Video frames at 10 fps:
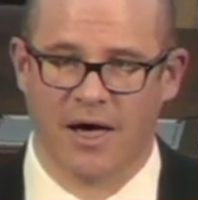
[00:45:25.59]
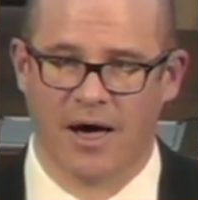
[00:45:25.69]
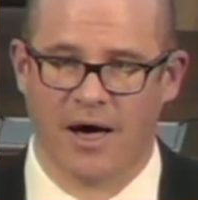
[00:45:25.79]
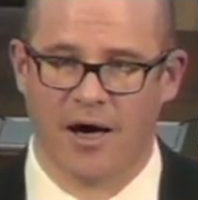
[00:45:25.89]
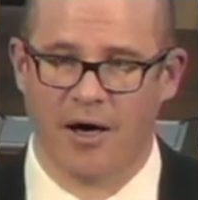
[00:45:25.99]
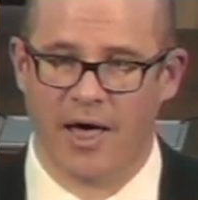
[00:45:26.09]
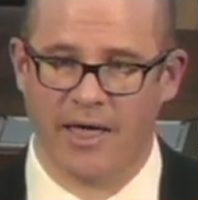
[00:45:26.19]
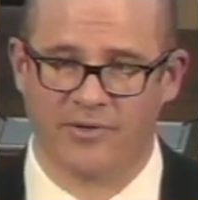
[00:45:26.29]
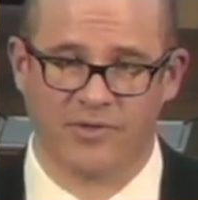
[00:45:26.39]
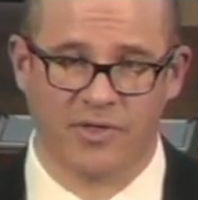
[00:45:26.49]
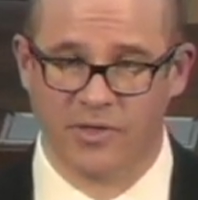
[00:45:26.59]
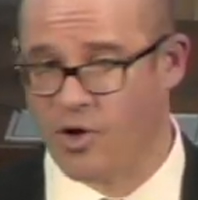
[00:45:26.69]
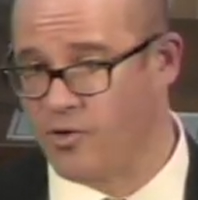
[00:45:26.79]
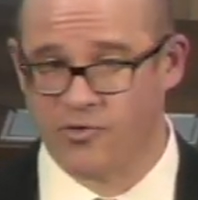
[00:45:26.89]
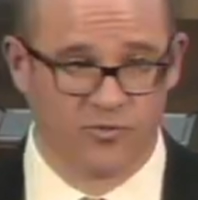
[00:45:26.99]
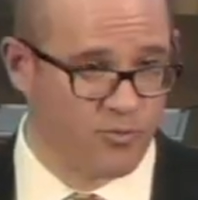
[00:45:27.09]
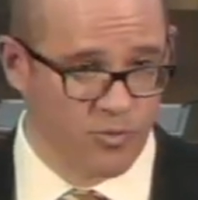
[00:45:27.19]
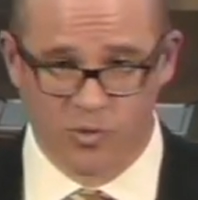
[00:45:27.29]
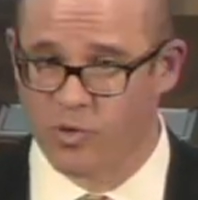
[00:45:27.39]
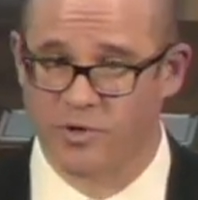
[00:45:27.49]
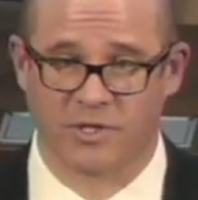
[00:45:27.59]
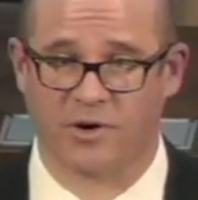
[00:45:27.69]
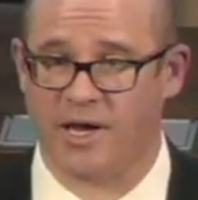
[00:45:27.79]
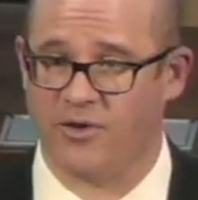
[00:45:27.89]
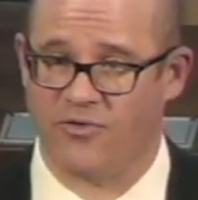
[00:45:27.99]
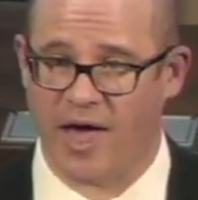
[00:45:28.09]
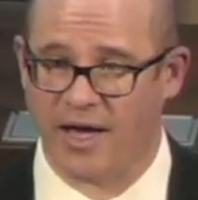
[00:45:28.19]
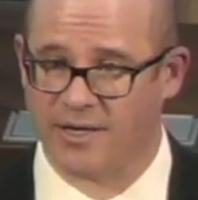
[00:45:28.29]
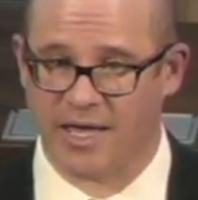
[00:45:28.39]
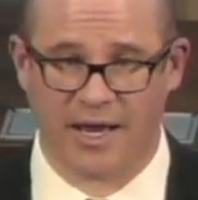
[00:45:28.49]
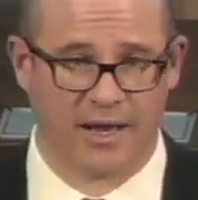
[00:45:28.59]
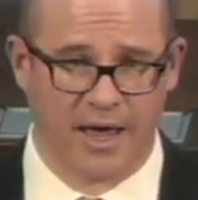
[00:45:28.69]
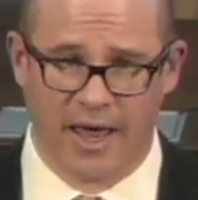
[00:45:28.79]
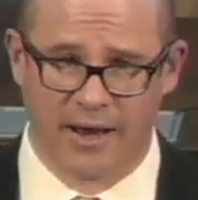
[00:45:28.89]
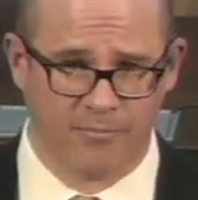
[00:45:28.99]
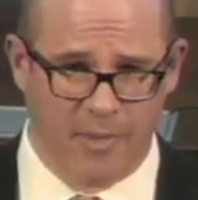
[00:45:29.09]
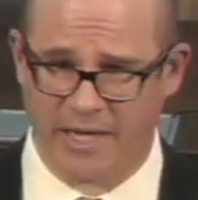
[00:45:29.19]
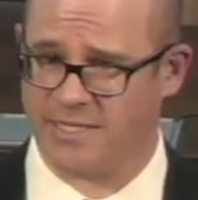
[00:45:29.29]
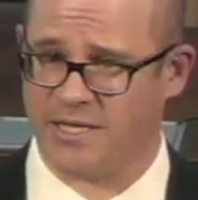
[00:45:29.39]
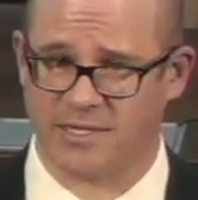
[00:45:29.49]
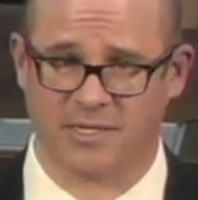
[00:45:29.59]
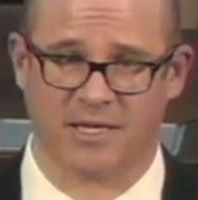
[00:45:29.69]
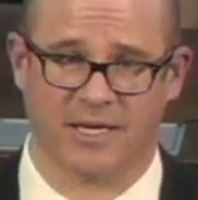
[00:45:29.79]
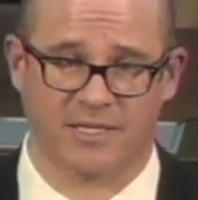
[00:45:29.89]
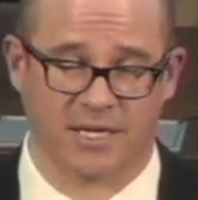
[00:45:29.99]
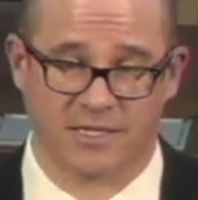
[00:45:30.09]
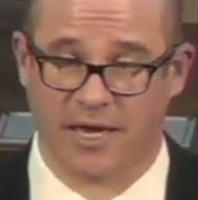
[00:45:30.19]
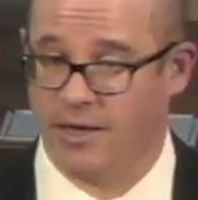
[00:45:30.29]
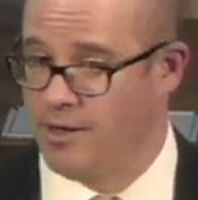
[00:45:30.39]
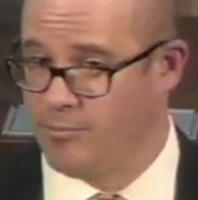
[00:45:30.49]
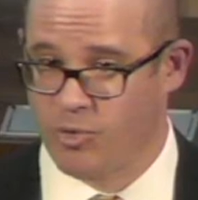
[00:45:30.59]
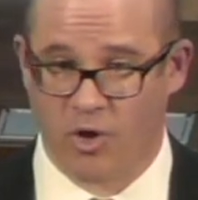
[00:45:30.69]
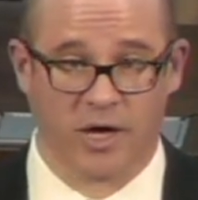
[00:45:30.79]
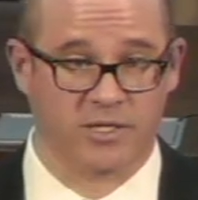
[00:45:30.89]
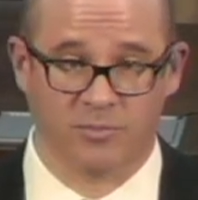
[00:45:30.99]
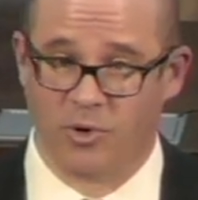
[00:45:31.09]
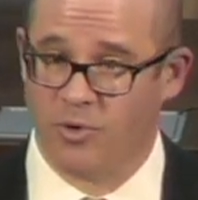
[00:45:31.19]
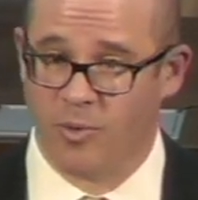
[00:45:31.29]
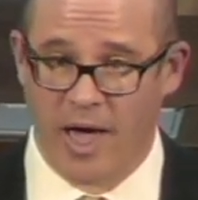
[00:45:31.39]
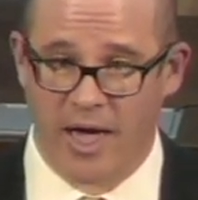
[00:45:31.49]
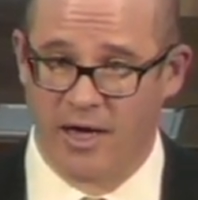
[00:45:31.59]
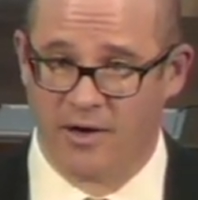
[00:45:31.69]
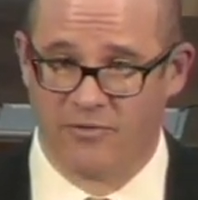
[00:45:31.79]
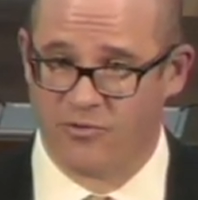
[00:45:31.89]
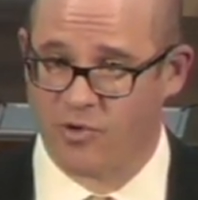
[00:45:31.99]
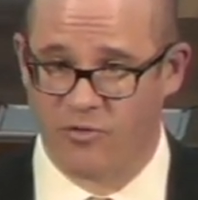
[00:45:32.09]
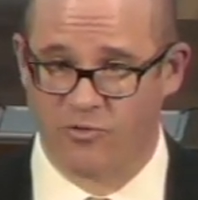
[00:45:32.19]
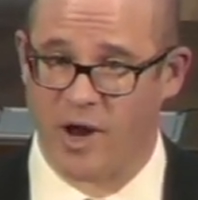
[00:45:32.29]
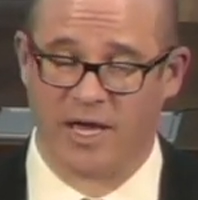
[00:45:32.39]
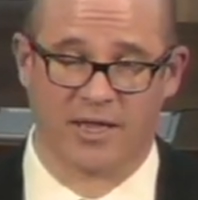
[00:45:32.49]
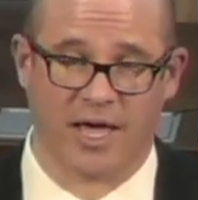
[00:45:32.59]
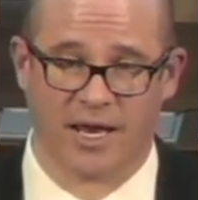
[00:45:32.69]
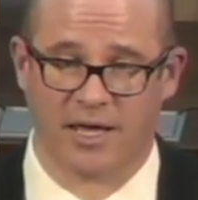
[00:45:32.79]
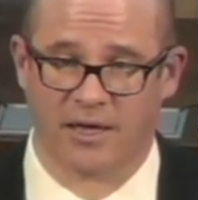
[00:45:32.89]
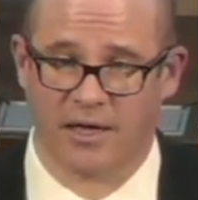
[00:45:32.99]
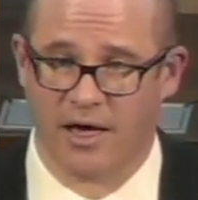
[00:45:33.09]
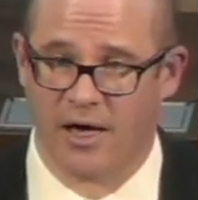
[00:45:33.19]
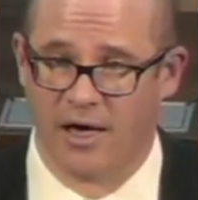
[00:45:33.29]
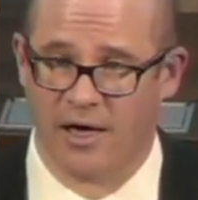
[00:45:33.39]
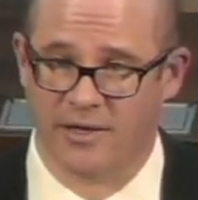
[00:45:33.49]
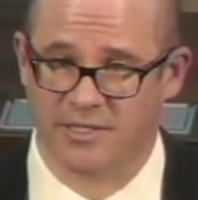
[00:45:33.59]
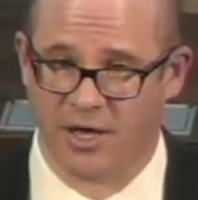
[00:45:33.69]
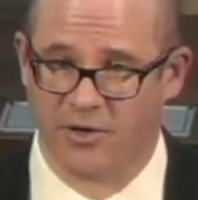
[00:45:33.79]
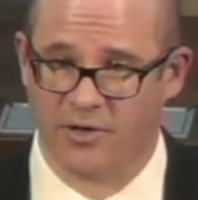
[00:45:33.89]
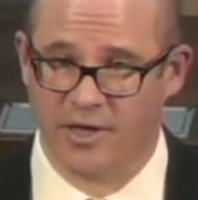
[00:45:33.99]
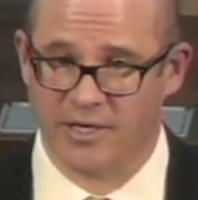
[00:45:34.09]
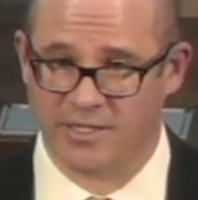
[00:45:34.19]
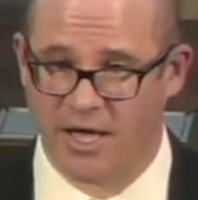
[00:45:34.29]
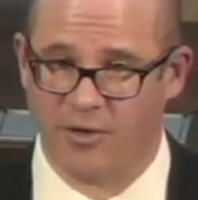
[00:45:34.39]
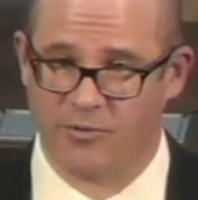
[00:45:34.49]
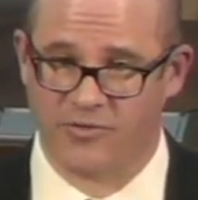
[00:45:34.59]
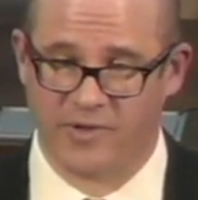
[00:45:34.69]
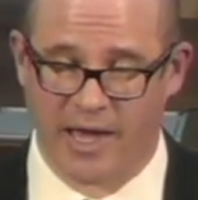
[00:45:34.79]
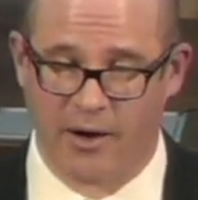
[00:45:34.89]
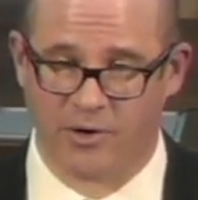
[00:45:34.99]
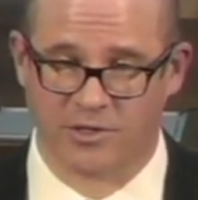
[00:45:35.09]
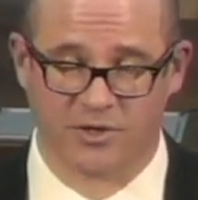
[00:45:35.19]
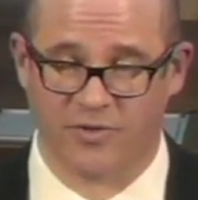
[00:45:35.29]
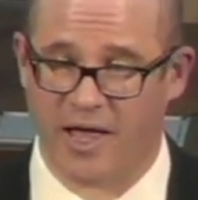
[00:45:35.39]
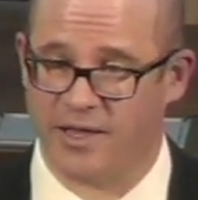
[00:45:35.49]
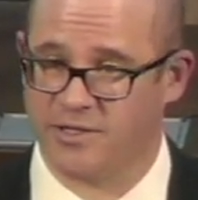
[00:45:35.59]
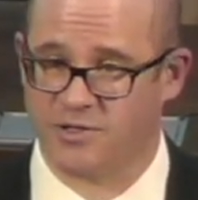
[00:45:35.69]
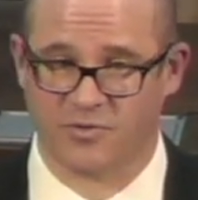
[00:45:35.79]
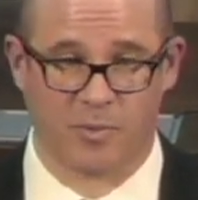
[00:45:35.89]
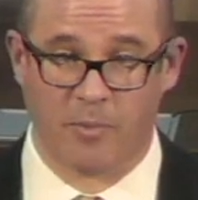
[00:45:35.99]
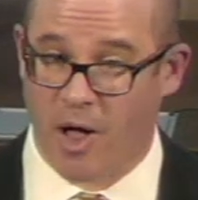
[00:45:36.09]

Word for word: And those rules are in effect, and my sense is at least it's a plausible way of regulating cell tower surveillance just from a